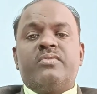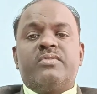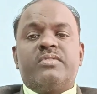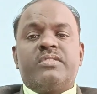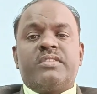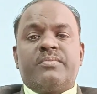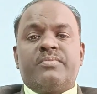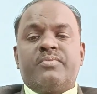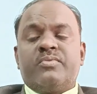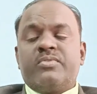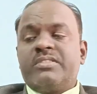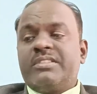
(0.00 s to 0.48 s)

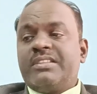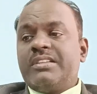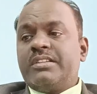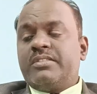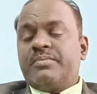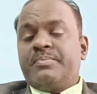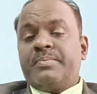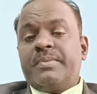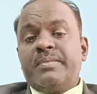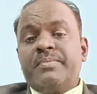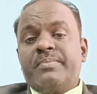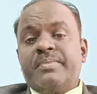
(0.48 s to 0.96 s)
Suppose
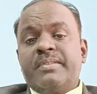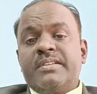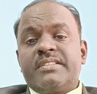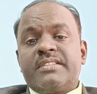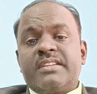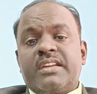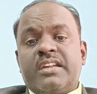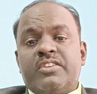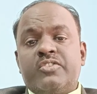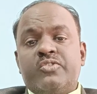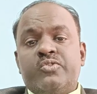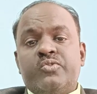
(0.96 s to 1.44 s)
that peoples
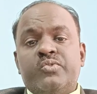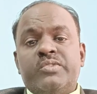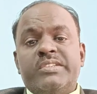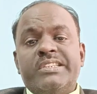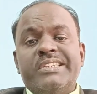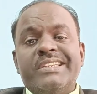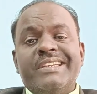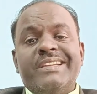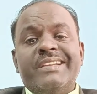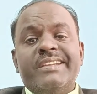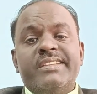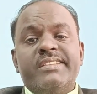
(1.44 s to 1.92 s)
are
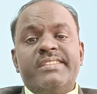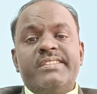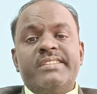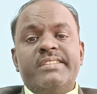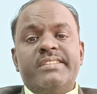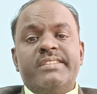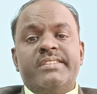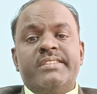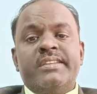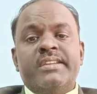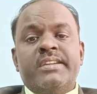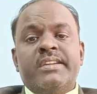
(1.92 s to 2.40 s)
using
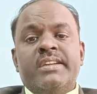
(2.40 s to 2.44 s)
acid,